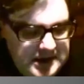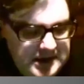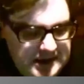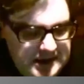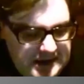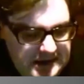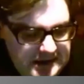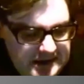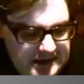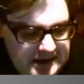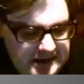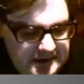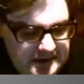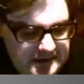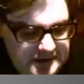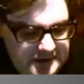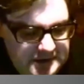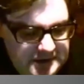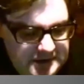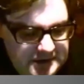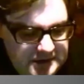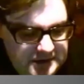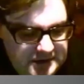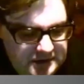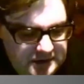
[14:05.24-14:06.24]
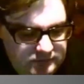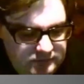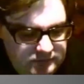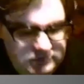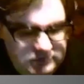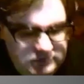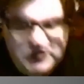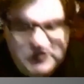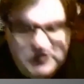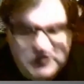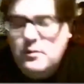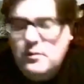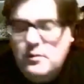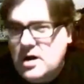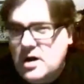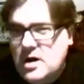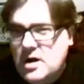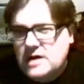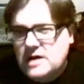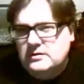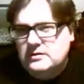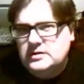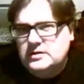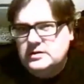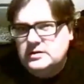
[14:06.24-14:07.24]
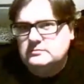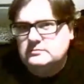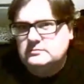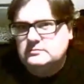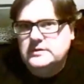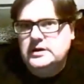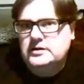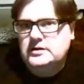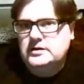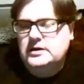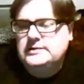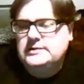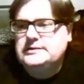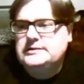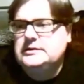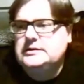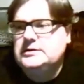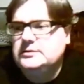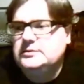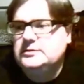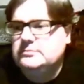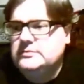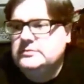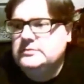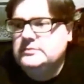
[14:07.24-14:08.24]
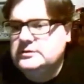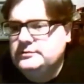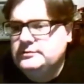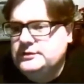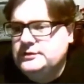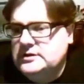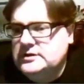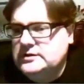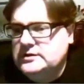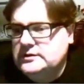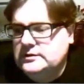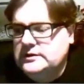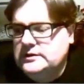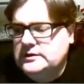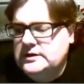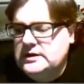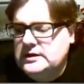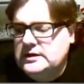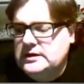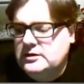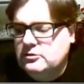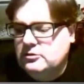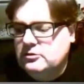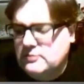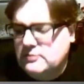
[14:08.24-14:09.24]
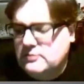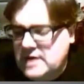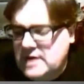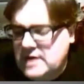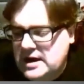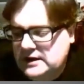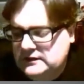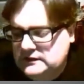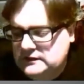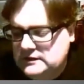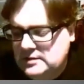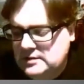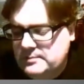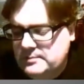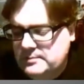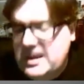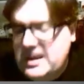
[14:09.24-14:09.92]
the require and the great